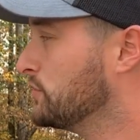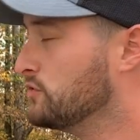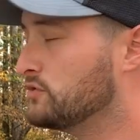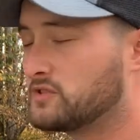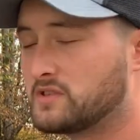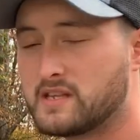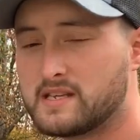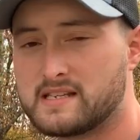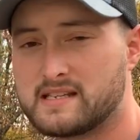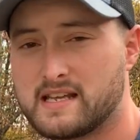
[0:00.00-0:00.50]

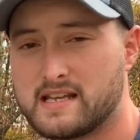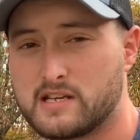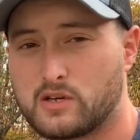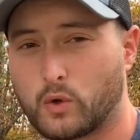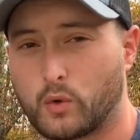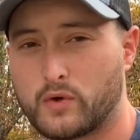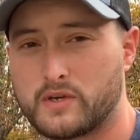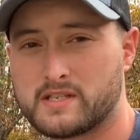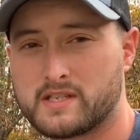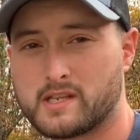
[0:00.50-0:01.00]
used these
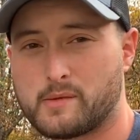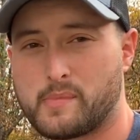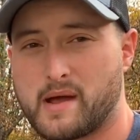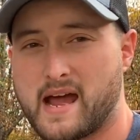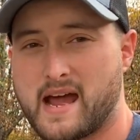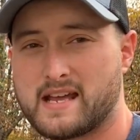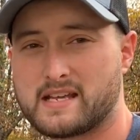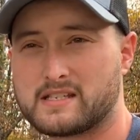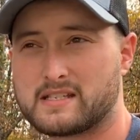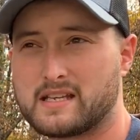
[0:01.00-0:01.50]
decoys in the
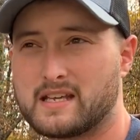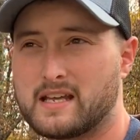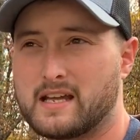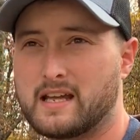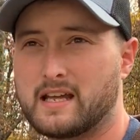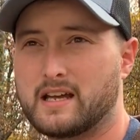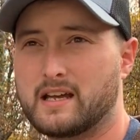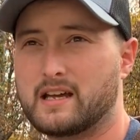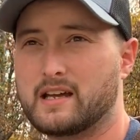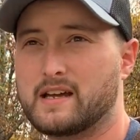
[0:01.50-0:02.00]
past
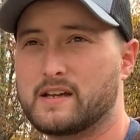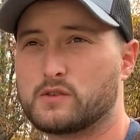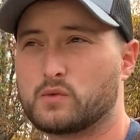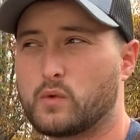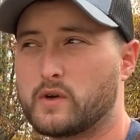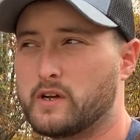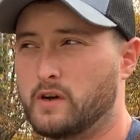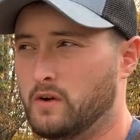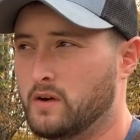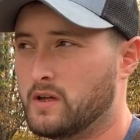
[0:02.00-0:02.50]
as
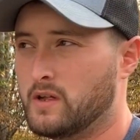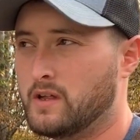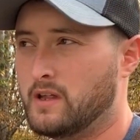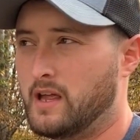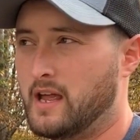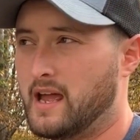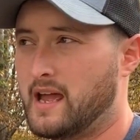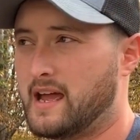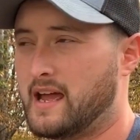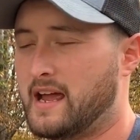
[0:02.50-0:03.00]
well,
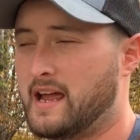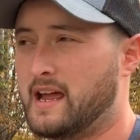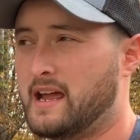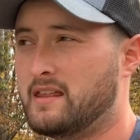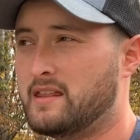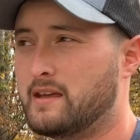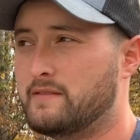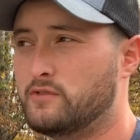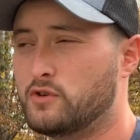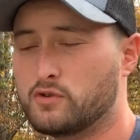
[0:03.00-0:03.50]

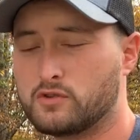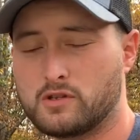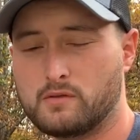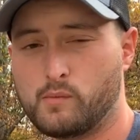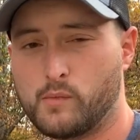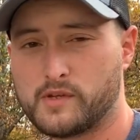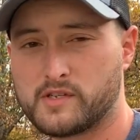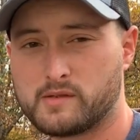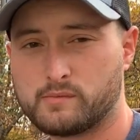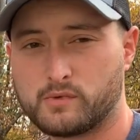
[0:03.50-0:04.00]
and they've used
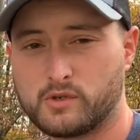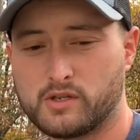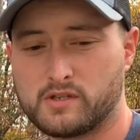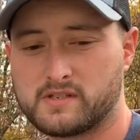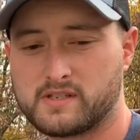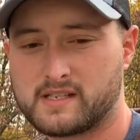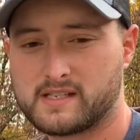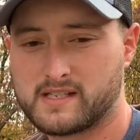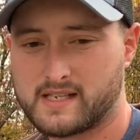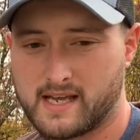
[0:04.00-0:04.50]
them with some
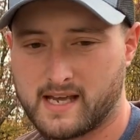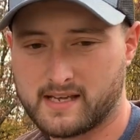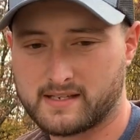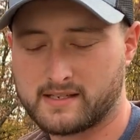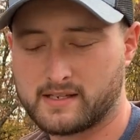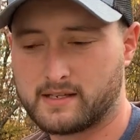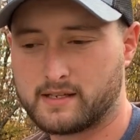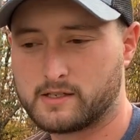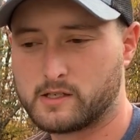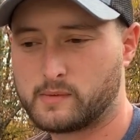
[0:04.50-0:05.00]
good
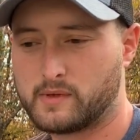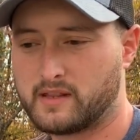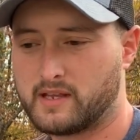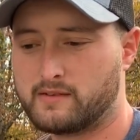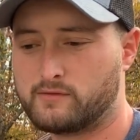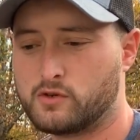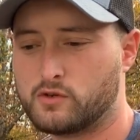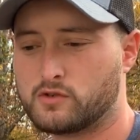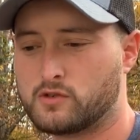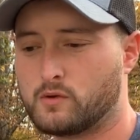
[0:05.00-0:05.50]
success. And
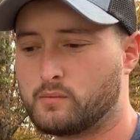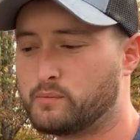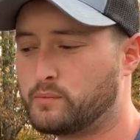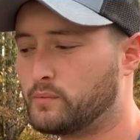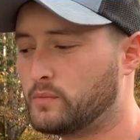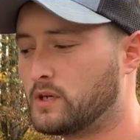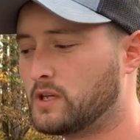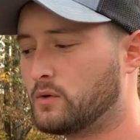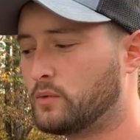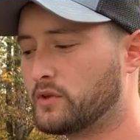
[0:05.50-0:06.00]
they've used
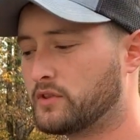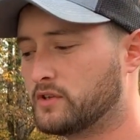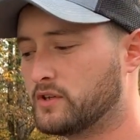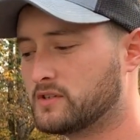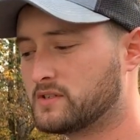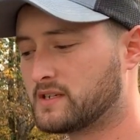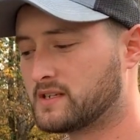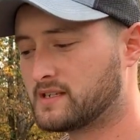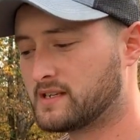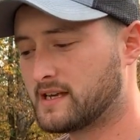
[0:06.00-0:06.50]
them, with
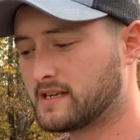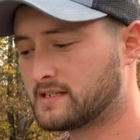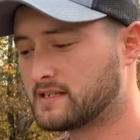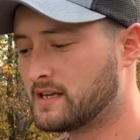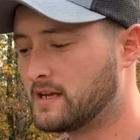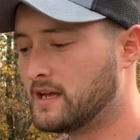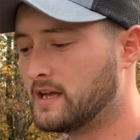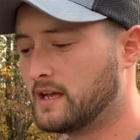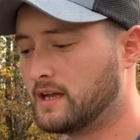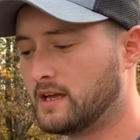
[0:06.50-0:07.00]
good success
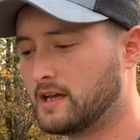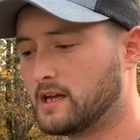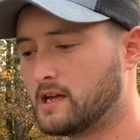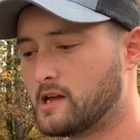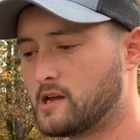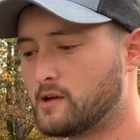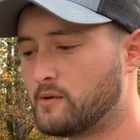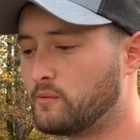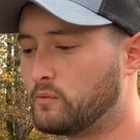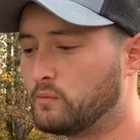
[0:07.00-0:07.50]

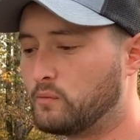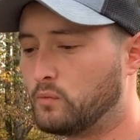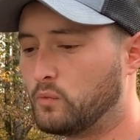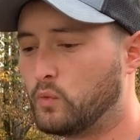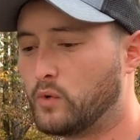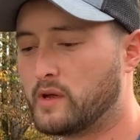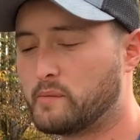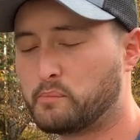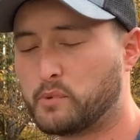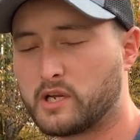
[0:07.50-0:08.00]

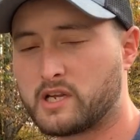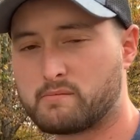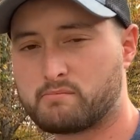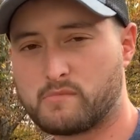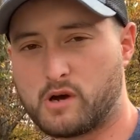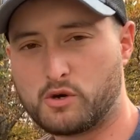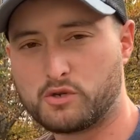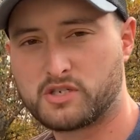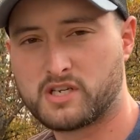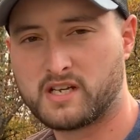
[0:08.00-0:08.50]
when
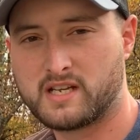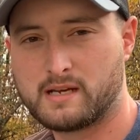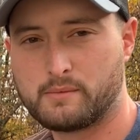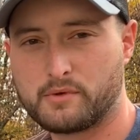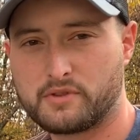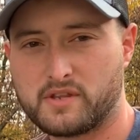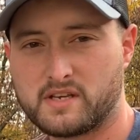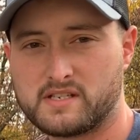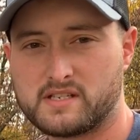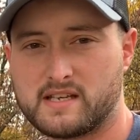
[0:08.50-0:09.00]
putting motion in
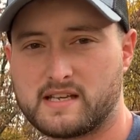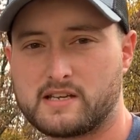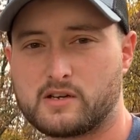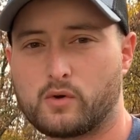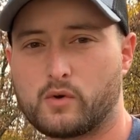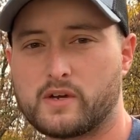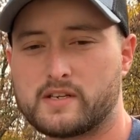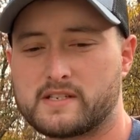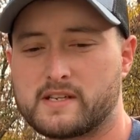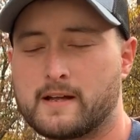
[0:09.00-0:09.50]
with these
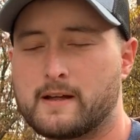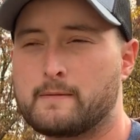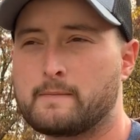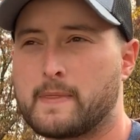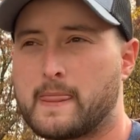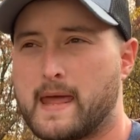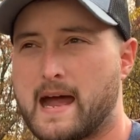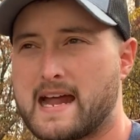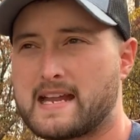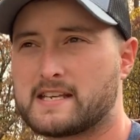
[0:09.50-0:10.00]
decoys,
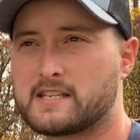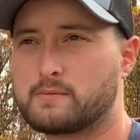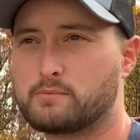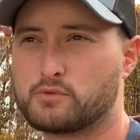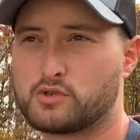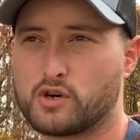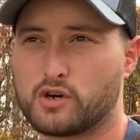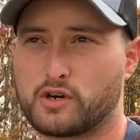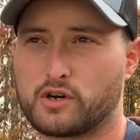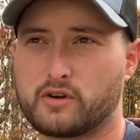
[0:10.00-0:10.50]
adding
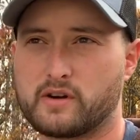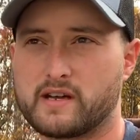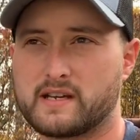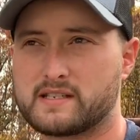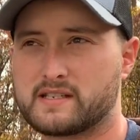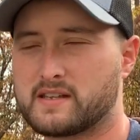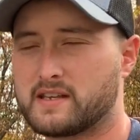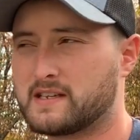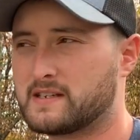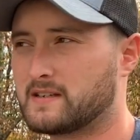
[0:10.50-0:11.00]
some jerk
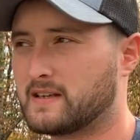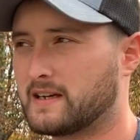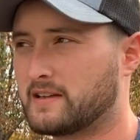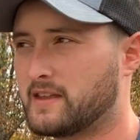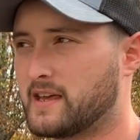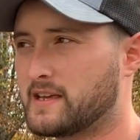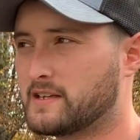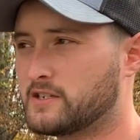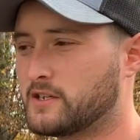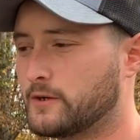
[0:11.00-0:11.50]
rigs, things like
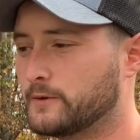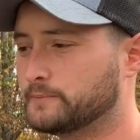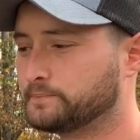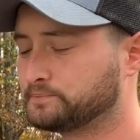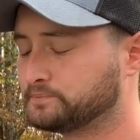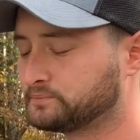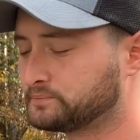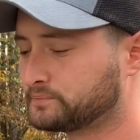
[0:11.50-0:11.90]
that. So